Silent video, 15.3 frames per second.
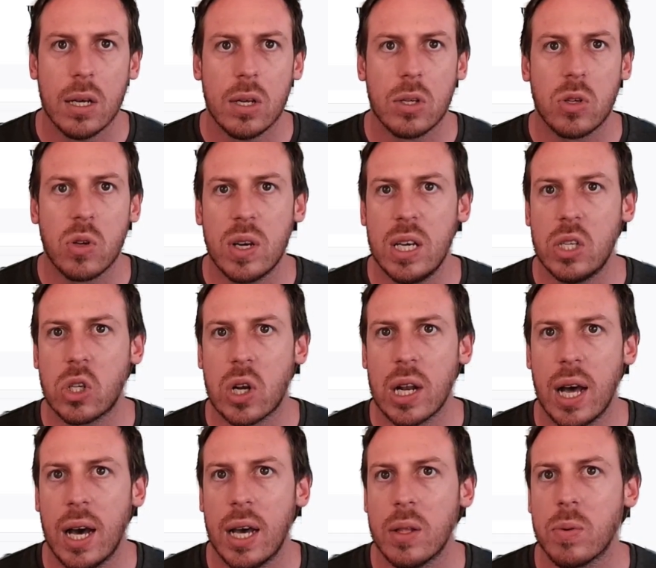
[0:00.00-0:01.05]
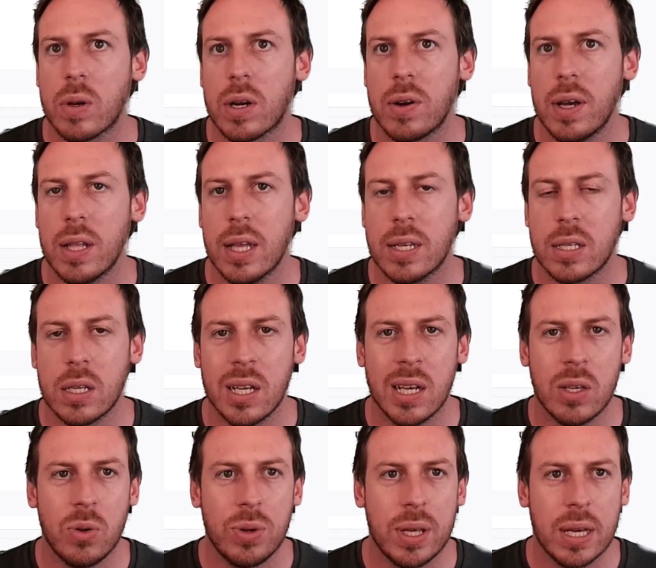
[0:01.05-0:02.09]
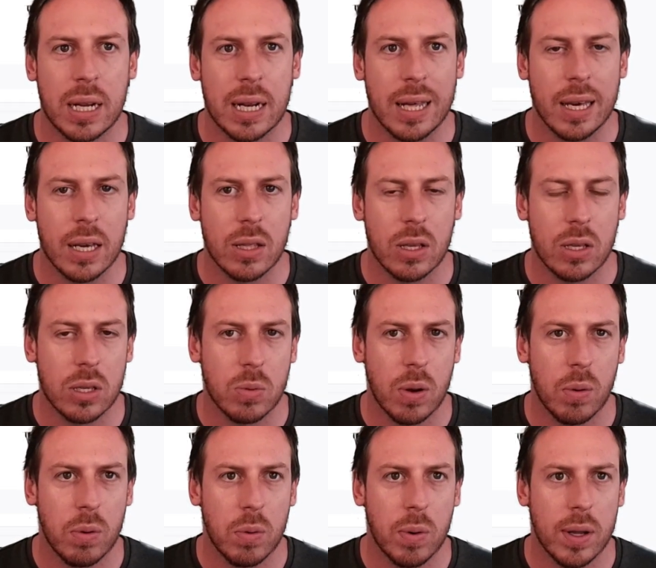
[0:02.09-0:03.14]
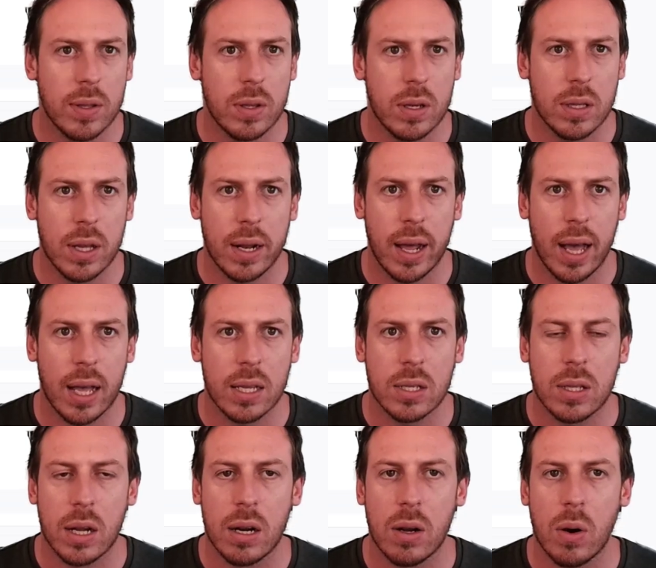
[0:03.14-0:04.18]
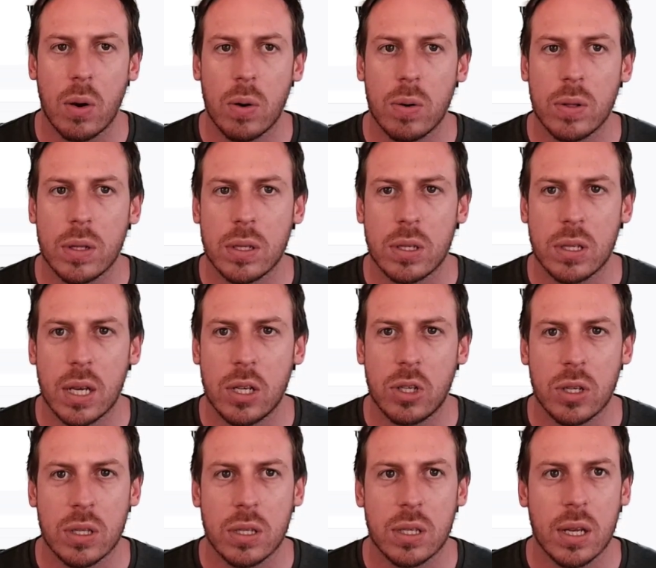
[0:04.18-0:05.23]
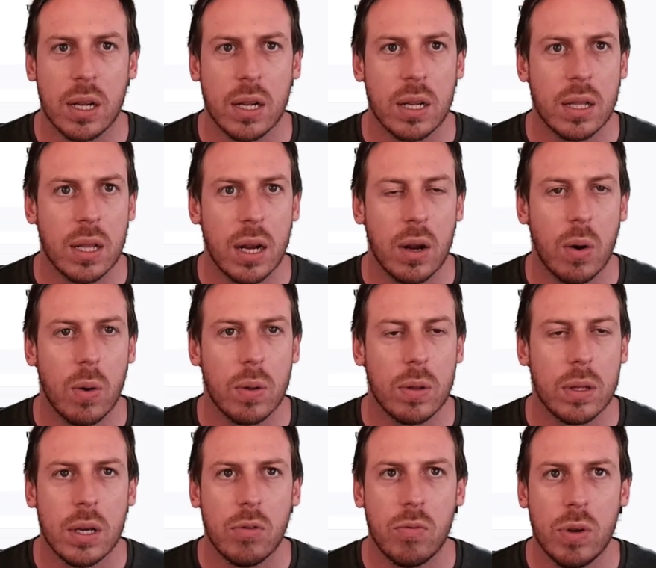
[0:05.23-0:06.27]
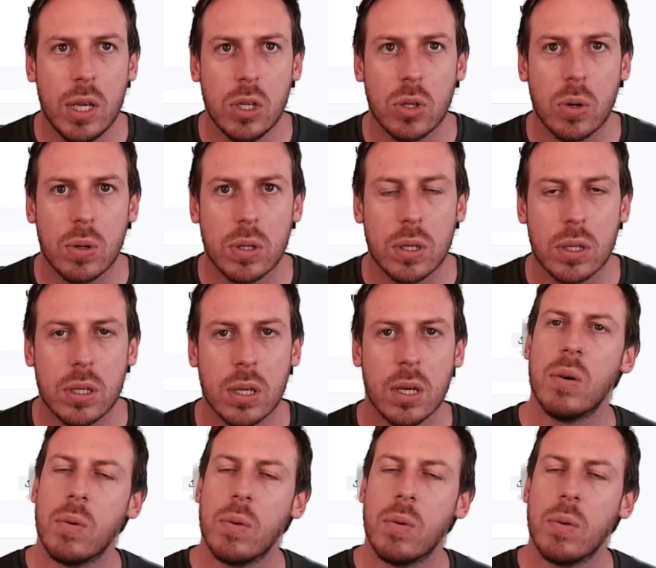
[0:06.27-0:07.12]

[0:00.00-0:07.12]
So each client we create has a unique link. This is what we wanted and has their own sessions and their own resources.